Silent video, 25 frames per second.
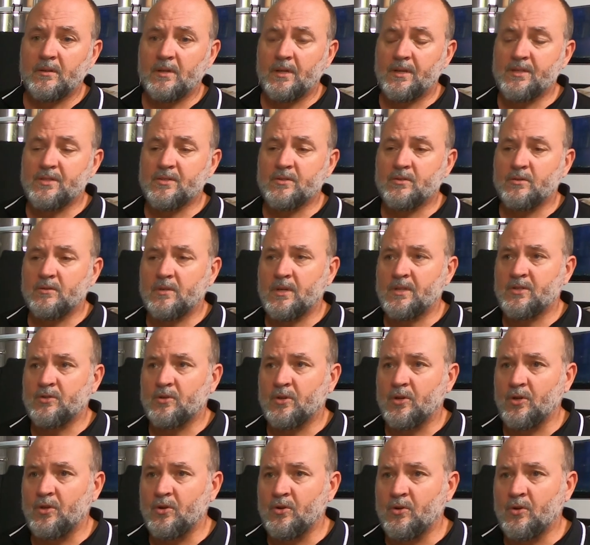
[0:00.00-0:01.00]
It's
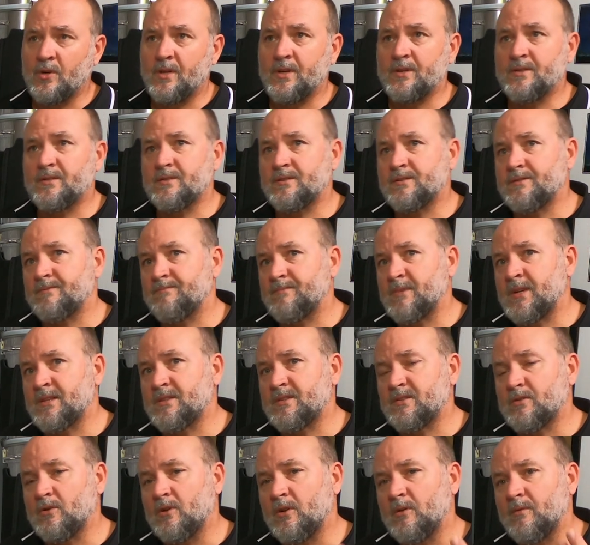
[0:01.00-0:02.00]
got a nice,
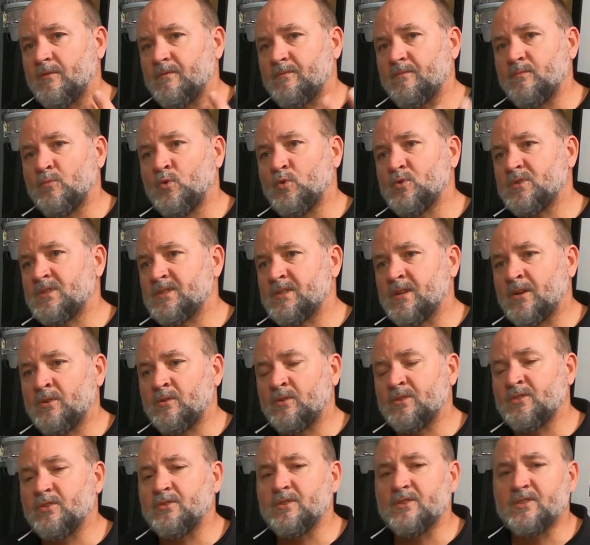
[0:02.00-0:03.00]
it's kind of more
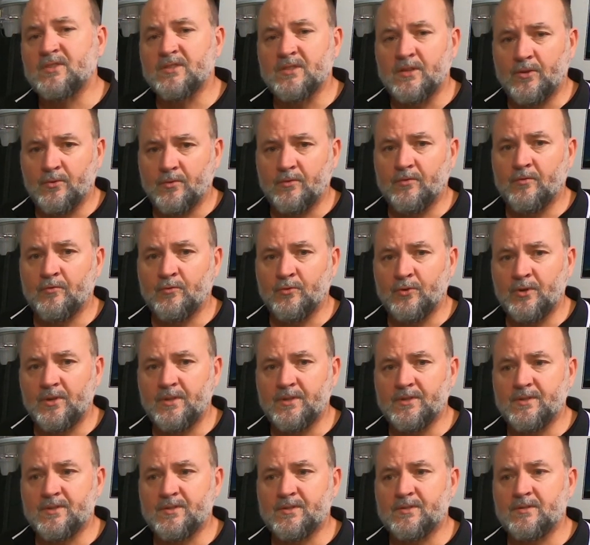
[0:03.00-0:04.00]
subtle. It's on the subtle
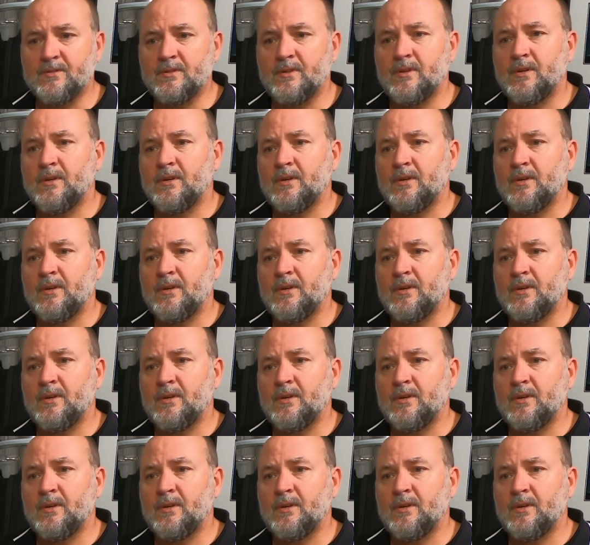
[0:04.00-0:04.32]
fruitiness.